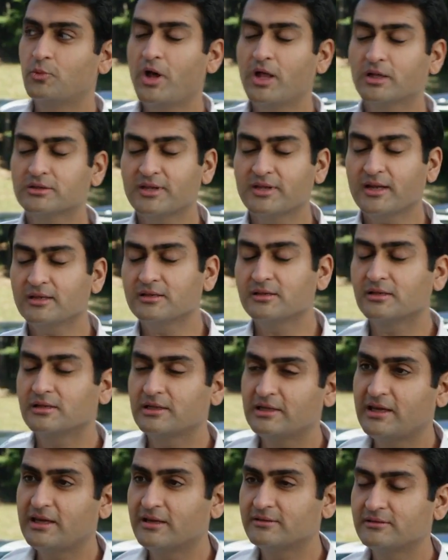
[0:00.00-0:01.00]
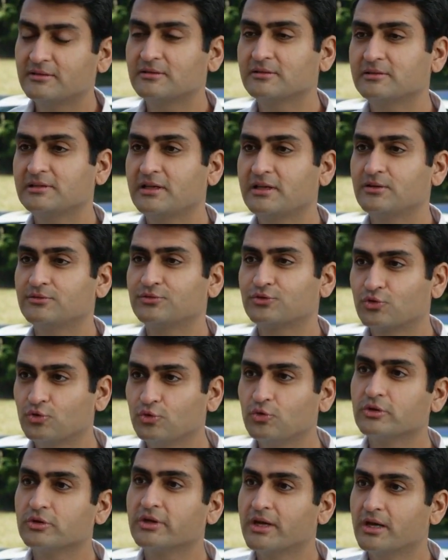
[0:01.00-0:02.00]
Well, technically, he has until the end of
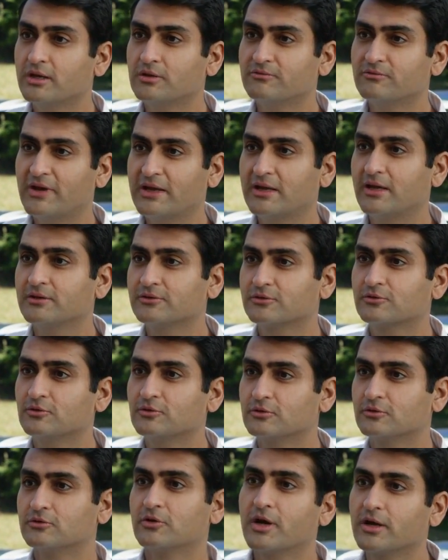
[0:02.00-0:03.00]
school day to vacate school